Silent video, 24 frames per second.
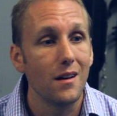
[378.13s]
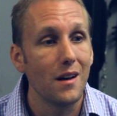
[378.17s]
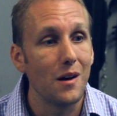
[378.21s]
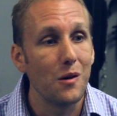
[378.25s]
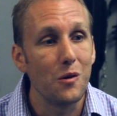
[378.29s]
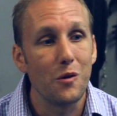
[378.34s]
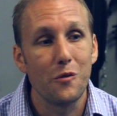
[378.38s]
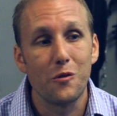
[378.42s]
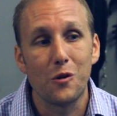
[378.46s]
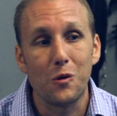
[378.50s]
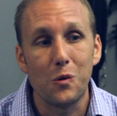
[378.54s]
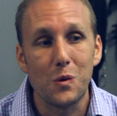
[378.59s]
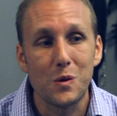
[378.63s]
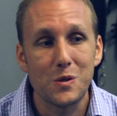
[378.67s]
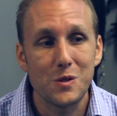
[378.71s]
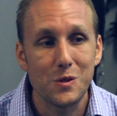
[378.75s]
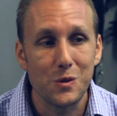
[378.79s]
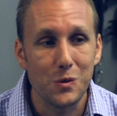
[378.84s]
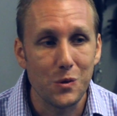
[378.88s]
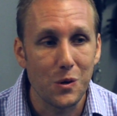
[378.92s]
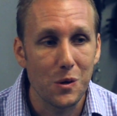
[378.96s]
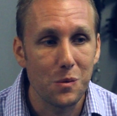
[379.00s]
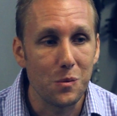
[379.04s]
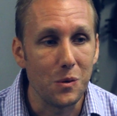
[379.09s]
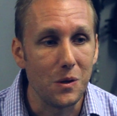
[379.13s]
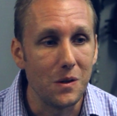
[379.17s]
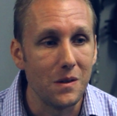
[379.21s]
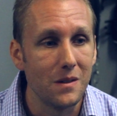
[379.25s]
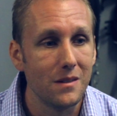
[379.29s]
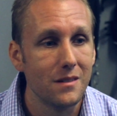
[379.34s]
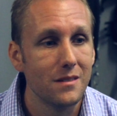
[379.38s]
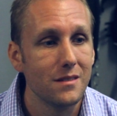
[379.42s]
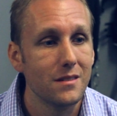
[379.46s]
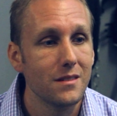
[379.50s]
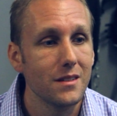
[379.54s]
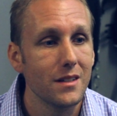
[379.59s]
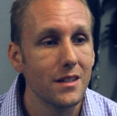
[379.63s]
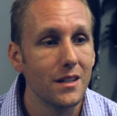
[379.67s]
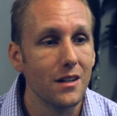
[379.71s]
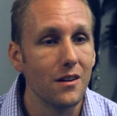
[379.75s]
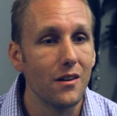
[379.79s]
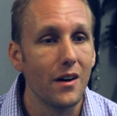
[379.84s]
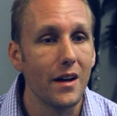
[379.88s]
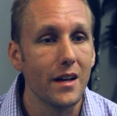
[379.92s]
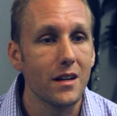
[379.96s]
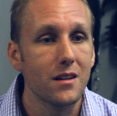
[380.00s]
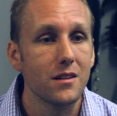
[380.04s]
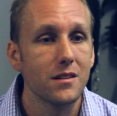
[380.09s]
However, I wasn't normal.
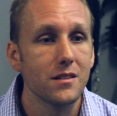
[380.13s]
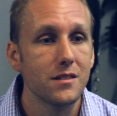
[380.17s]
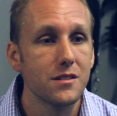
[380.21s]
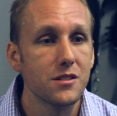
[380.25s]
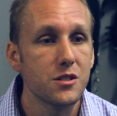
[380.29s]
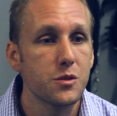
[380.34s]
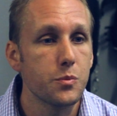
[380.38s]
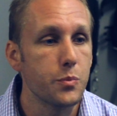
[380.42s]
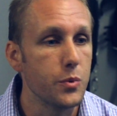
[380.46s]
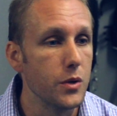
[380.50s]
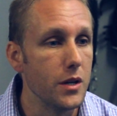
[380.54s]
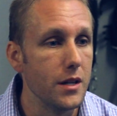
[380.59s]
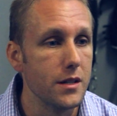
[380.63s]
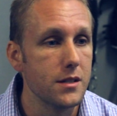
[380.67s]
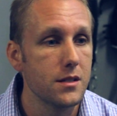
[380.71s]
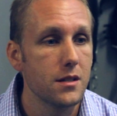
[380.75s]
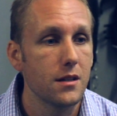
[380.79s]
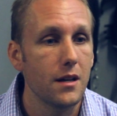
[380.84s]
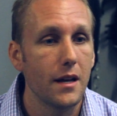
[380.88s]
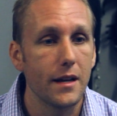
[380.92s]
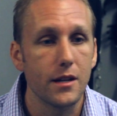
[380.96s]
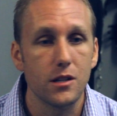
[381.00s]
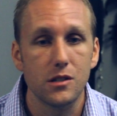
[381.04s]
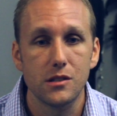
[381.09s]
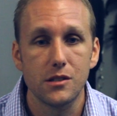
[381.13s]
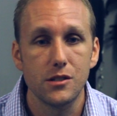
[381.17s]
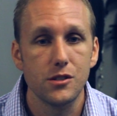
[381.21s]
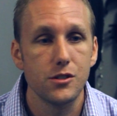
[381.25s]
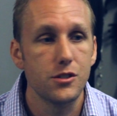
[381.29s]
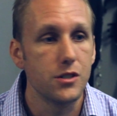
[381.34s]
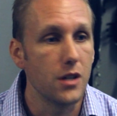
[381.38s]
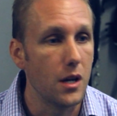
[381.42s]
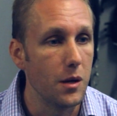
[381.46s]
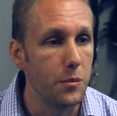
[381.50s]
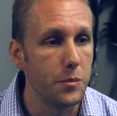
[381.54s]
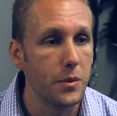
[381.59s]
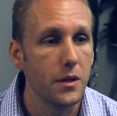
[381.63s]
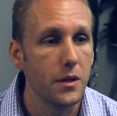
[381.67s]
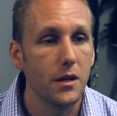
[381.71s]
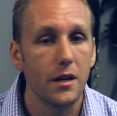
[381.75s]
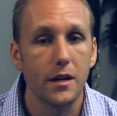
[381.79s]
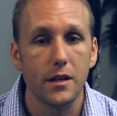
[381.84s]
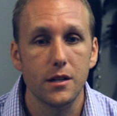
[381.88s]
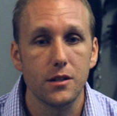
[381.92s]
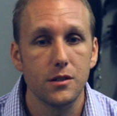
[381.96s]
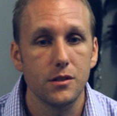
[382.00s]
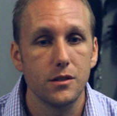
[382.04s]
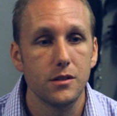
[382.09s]
I couldn't sprint. I couldn't jump.
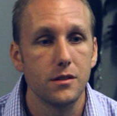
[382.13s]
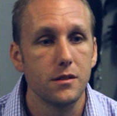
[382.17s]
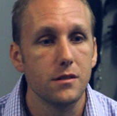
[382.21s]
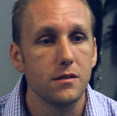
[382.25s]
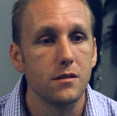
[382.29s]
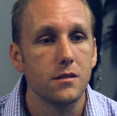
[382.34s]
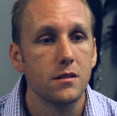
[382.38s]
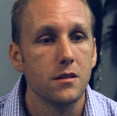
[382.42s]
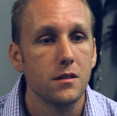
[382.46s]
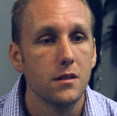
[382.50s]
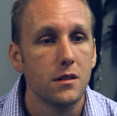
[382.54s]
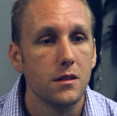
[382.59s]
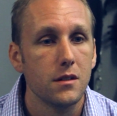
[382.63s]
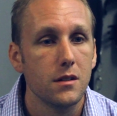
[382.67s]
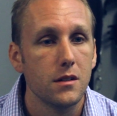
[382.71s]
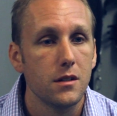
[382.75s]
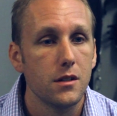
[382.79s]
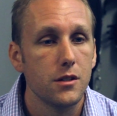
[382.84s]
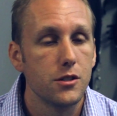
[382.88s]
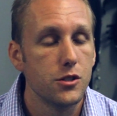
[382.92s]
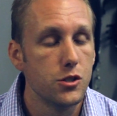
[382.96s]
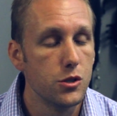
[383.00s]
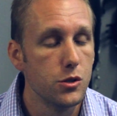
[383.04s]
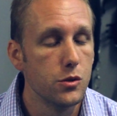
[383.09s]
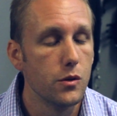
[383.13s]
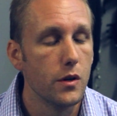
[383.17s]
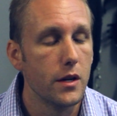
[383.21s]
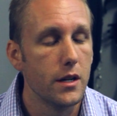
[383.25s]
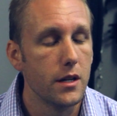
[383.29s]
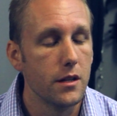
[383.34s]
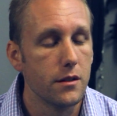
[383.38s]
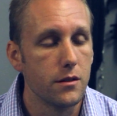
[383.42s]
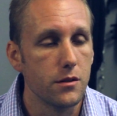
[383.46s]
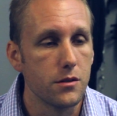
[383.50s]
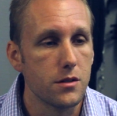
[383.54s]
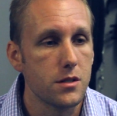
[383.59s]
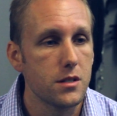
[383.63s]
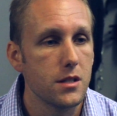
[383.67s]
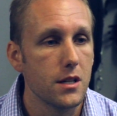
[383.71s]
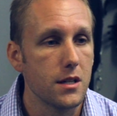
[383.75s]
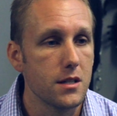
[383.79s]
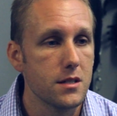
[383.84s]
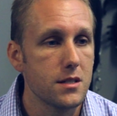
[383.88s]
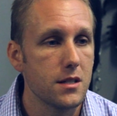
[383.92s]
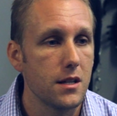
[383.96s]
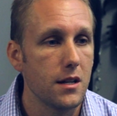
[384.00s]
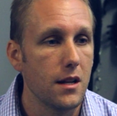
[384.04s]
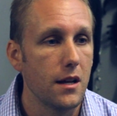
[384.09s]
I couldn't do any of those
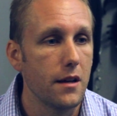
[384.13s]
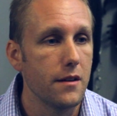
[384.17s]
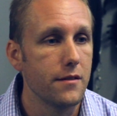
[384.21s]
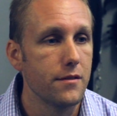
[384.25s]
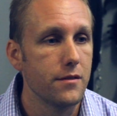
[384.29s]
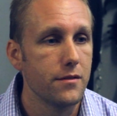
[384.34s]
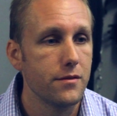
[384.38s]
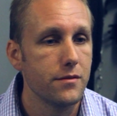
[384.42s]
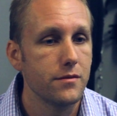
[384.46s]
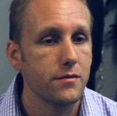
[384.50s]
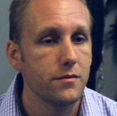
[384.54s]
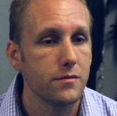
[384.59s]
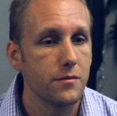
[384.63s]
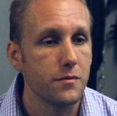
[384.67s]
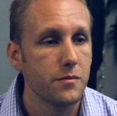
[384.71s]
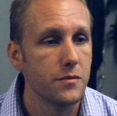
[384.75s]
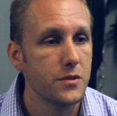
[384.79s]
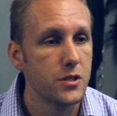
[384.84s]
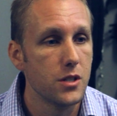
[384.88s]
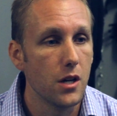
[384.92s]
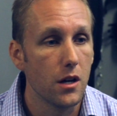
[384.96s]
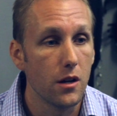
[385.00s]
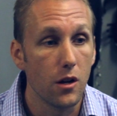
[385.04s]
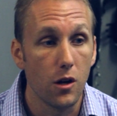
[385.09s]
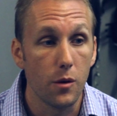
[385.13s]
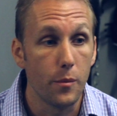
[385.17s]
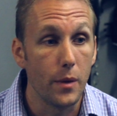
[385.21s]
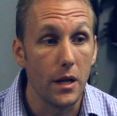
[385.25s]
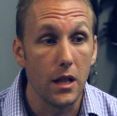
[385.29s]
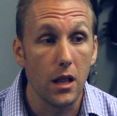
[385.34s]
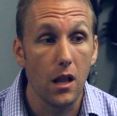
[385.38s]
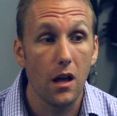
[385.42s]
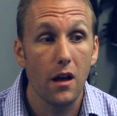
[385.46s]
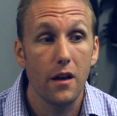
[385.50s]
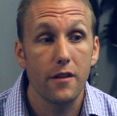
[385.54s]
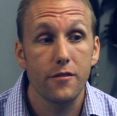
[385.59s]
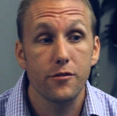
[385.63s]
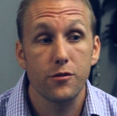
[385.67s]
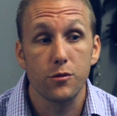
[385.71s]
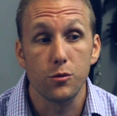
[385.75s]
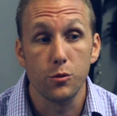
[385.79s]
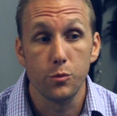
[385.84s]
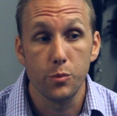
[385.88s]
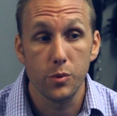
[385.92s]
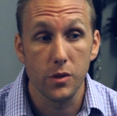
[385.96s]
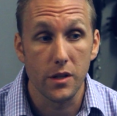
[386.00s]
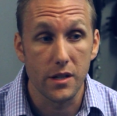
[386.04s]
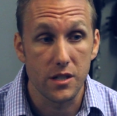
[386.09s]
things that I've done all my life
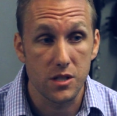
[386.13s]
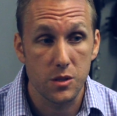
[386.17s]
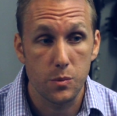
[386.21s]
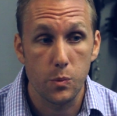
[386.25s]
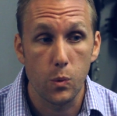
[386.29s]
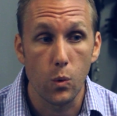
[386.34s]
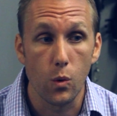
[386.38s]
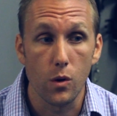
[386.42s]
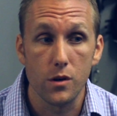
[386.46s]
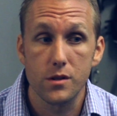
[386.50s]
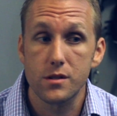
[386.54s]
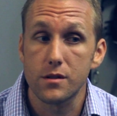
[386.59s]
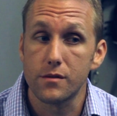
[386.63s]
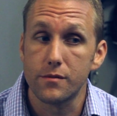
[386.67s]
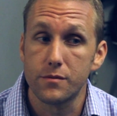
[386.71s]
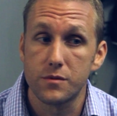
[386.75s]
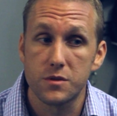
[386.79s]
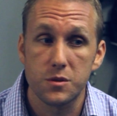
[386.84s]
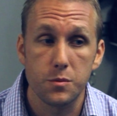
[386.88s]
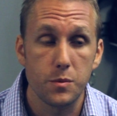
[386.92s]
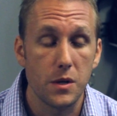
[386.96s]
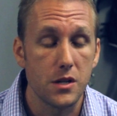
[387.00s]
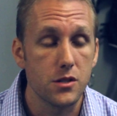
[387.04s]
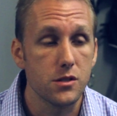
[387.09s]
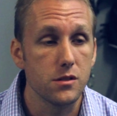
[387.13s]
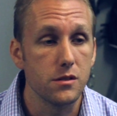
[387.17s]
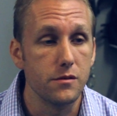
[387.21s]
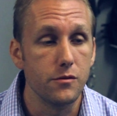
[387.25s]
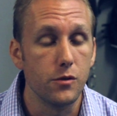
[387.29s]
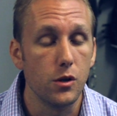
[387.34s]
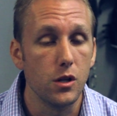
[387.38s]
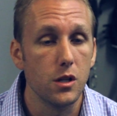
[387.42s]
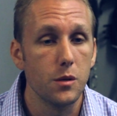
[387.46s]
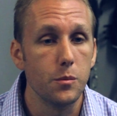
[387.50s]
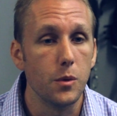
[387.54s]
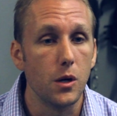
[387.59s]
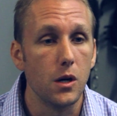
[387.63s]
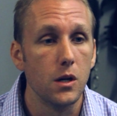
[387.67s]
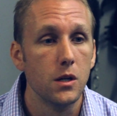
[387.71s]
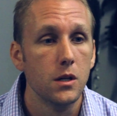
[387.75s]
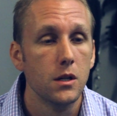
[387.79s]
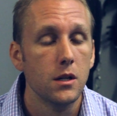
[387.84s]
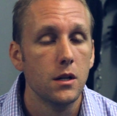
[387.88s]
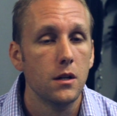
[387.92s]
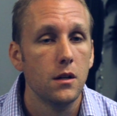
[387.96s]
through playing sports and especially volleyball.